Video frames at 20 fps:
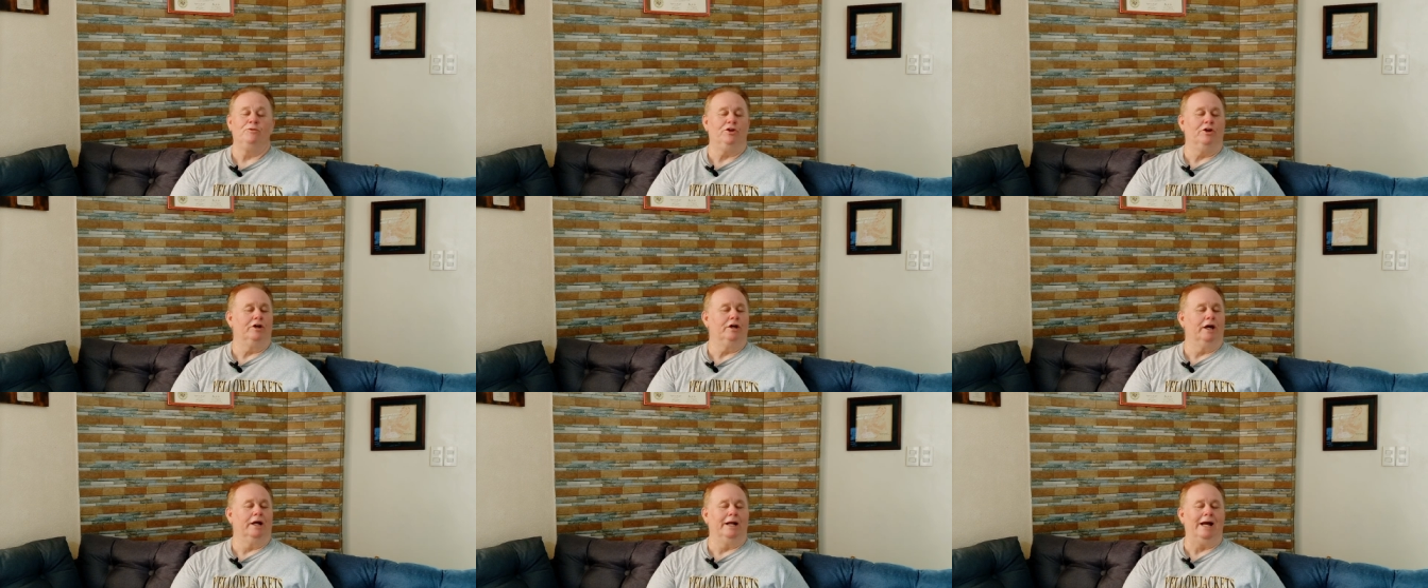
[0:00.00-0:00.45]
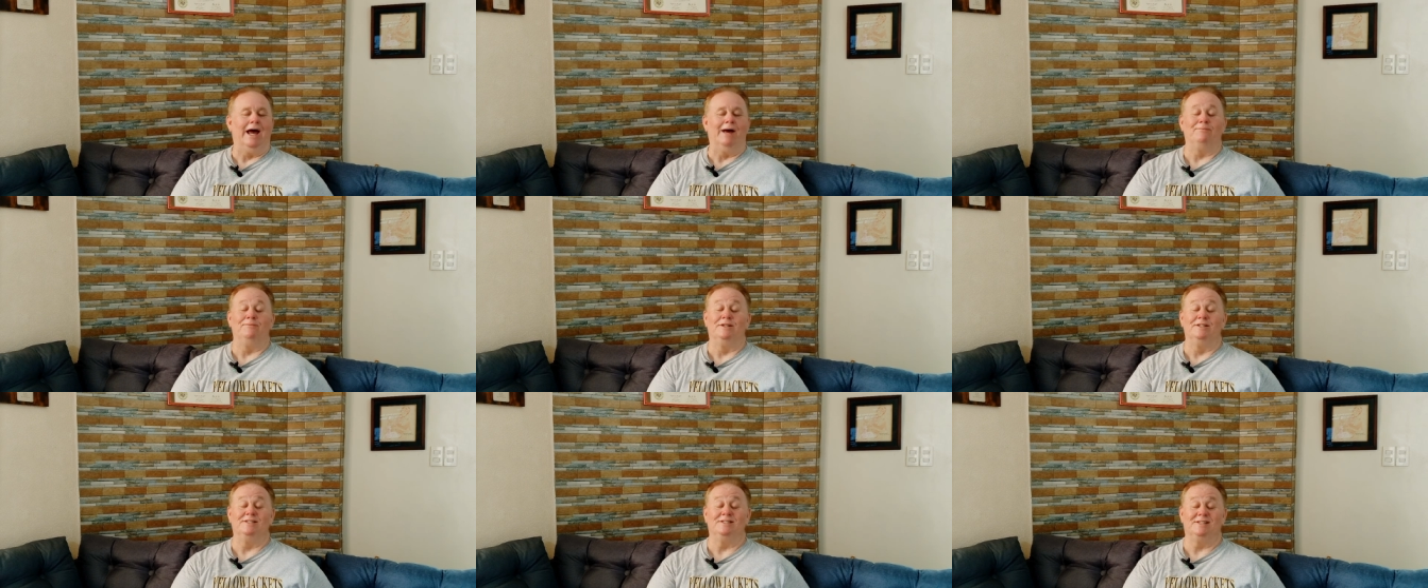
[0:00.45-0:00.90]
You're going to
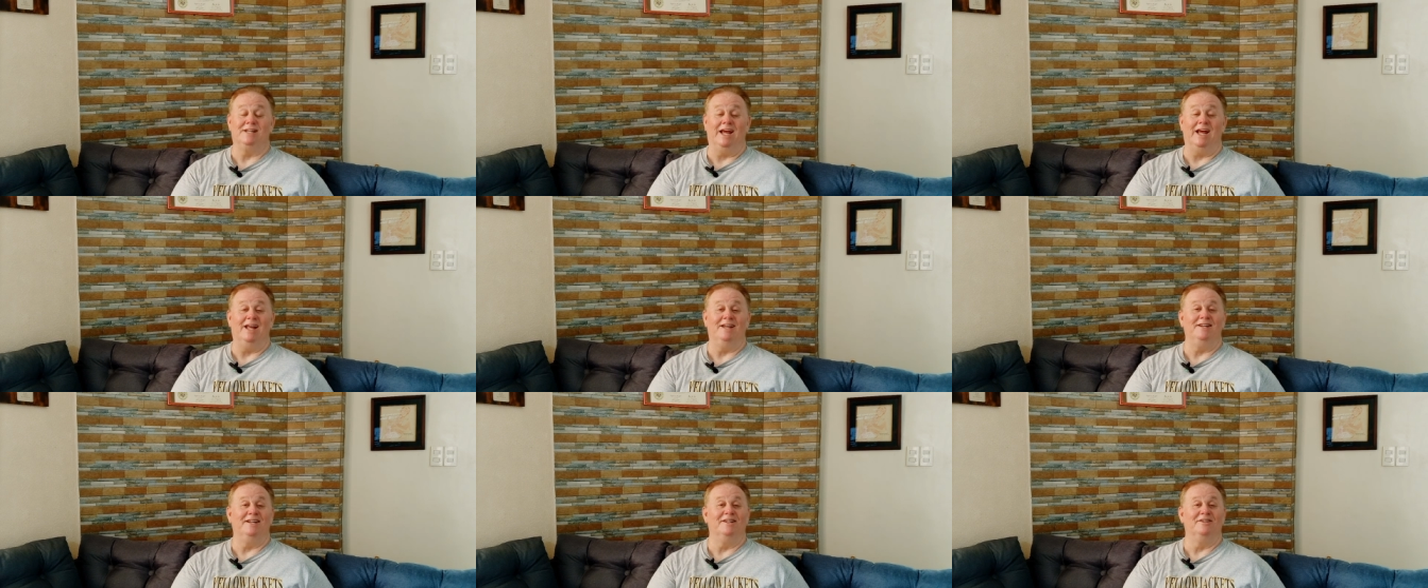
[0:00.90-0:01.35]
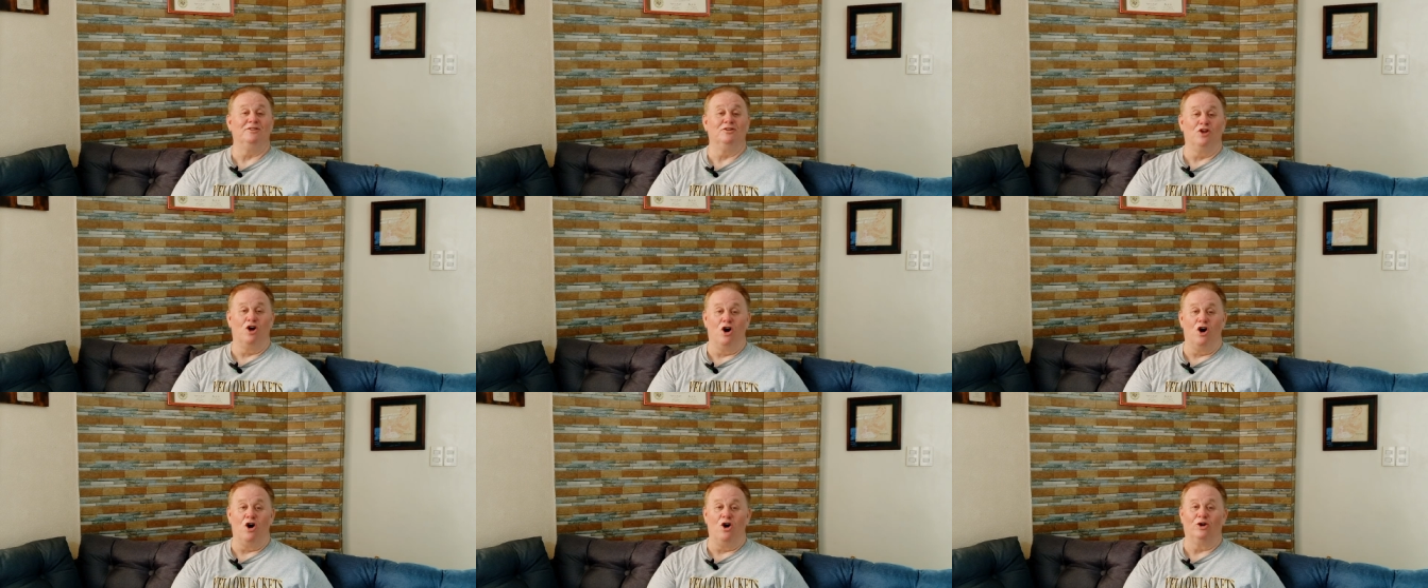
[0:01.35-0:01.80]
have to stand in
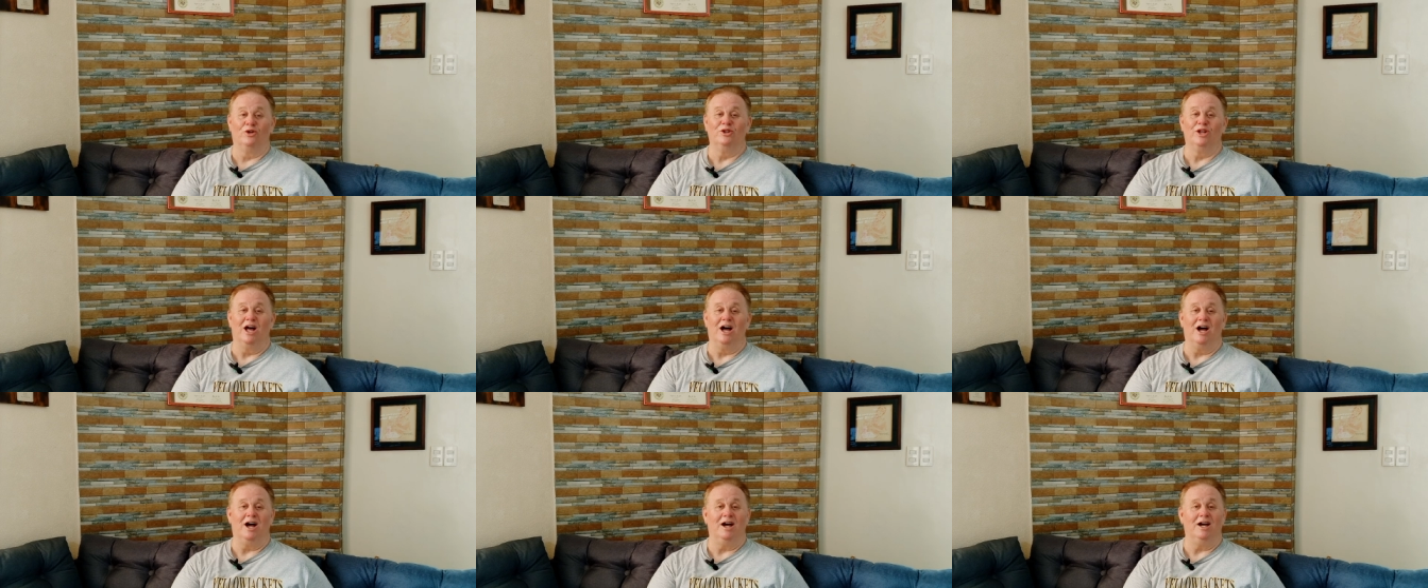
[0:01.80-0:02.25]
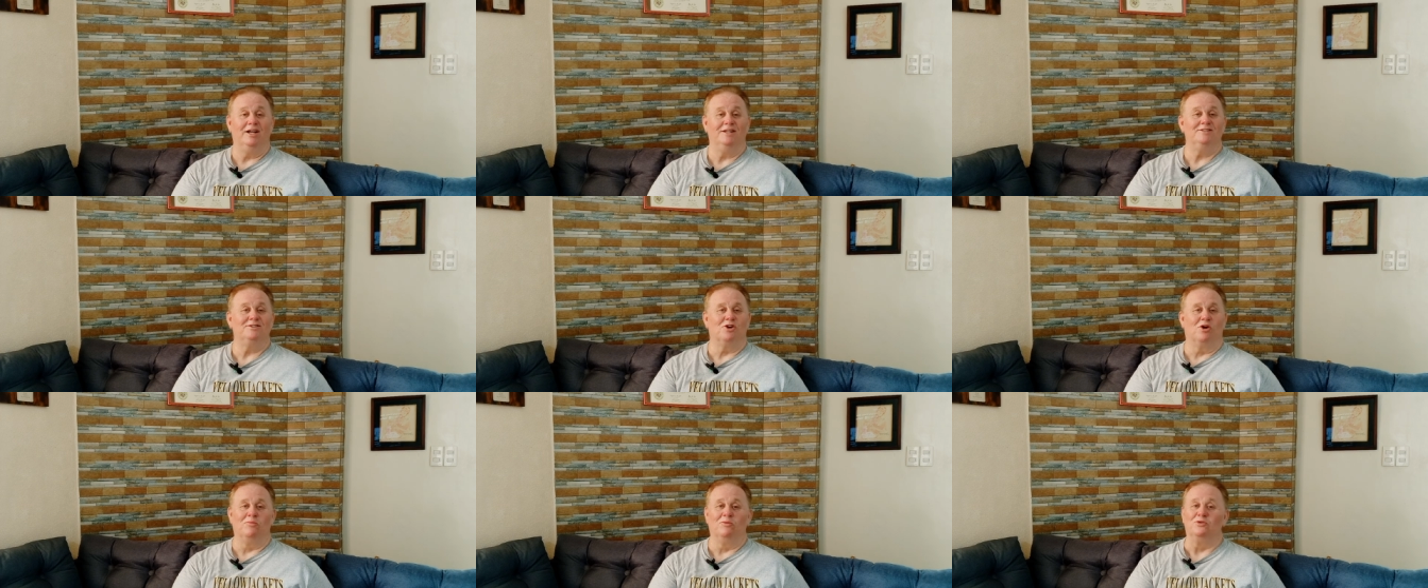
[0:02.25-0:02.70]
long
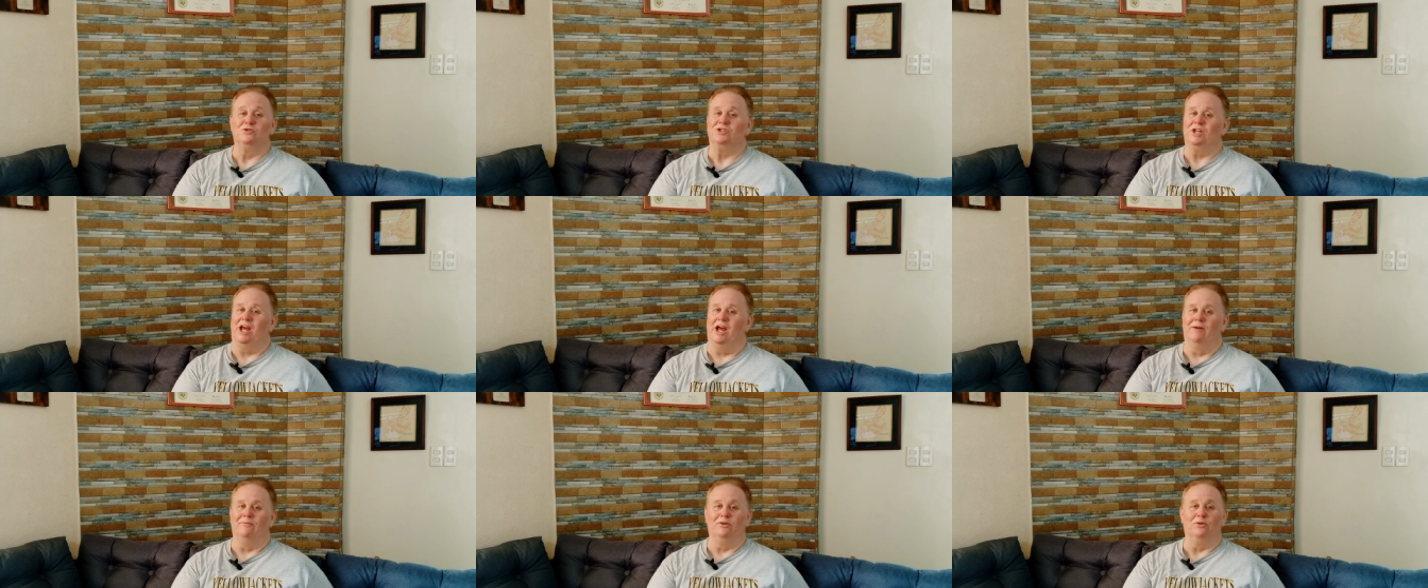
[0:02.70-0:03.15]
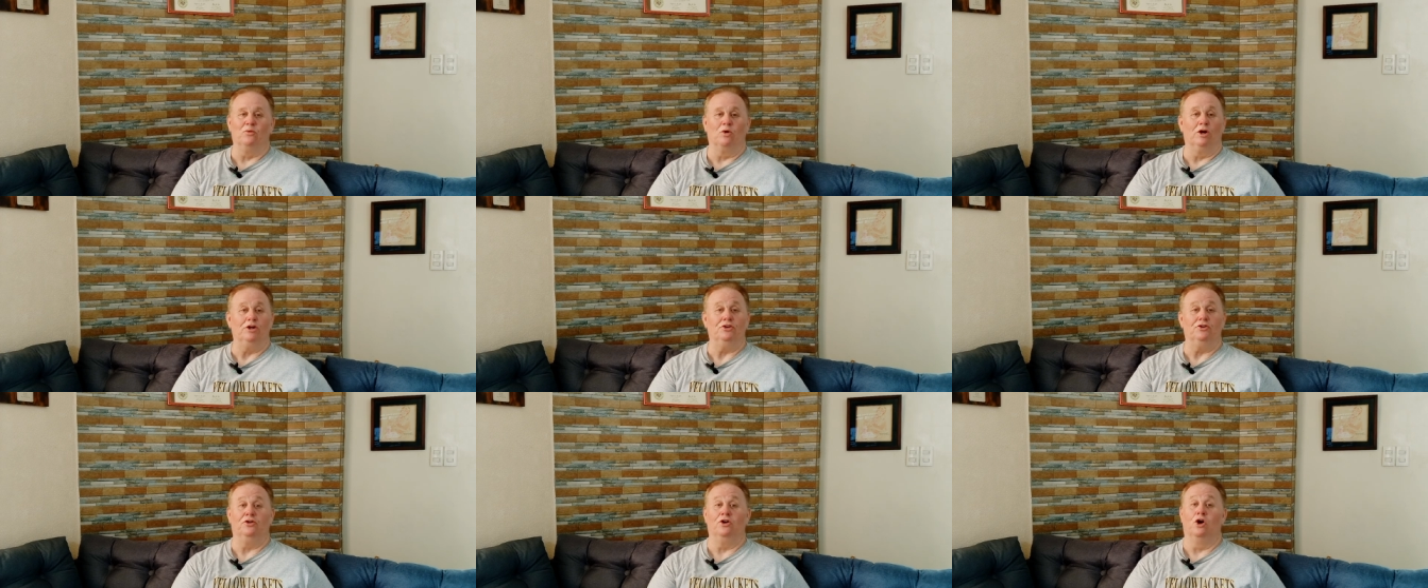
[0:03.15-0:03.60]
lines almost
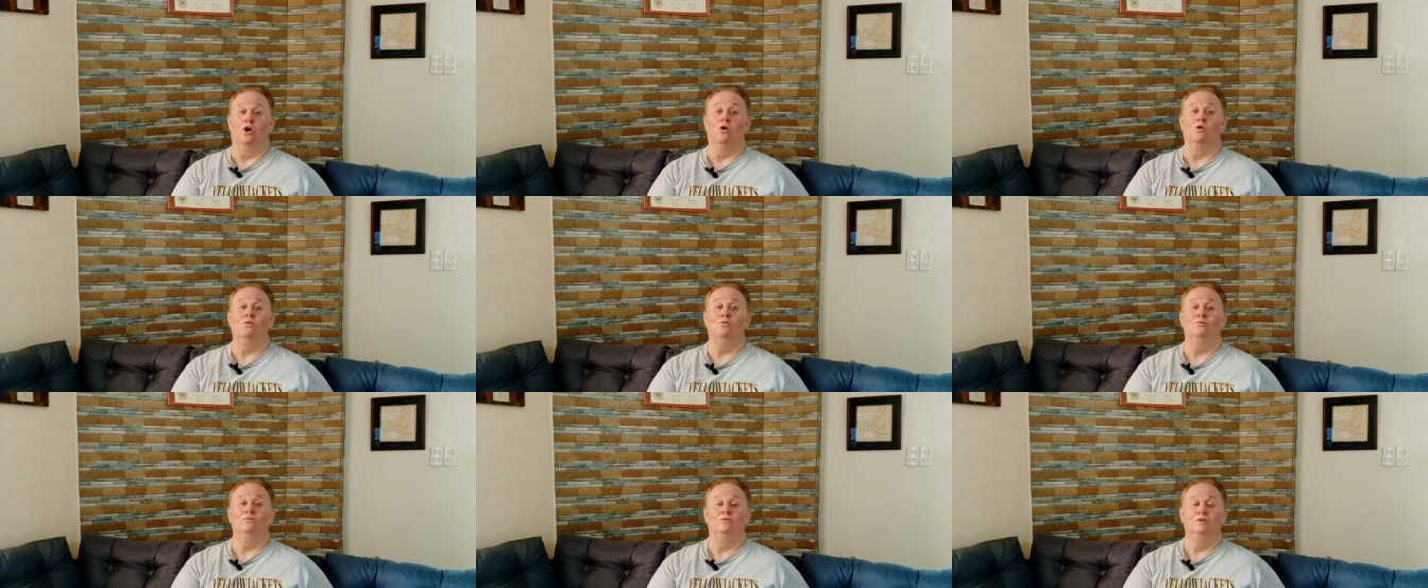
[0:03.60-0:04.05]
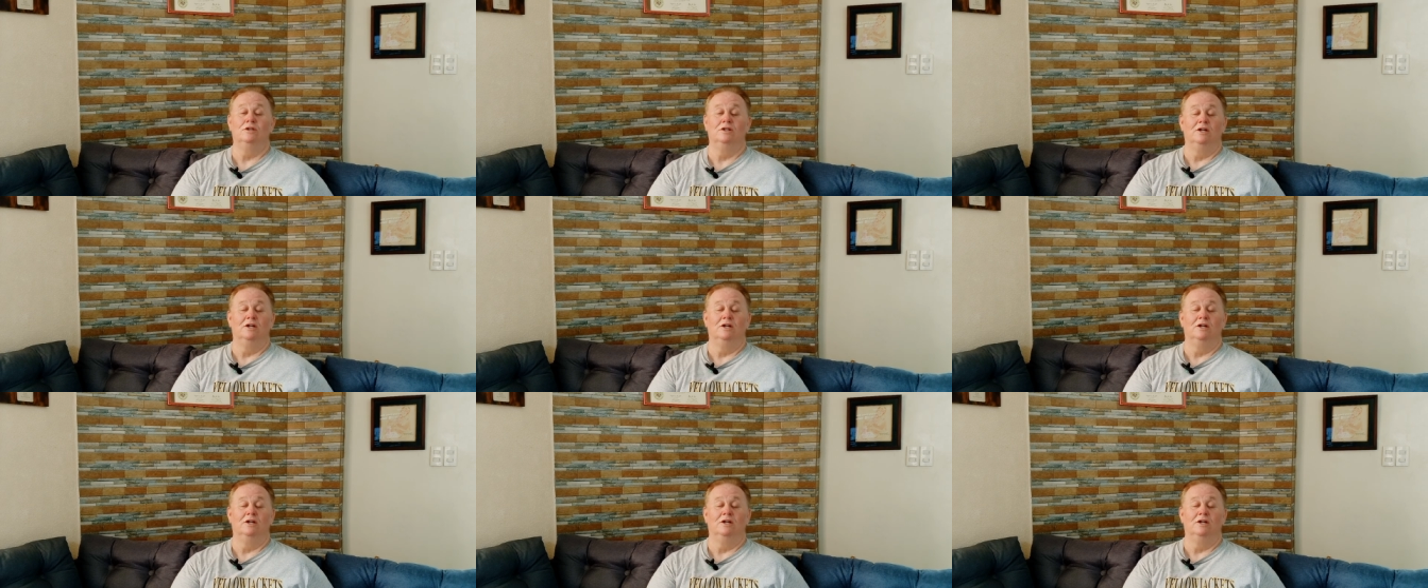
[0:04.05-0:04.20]
everywhere you go,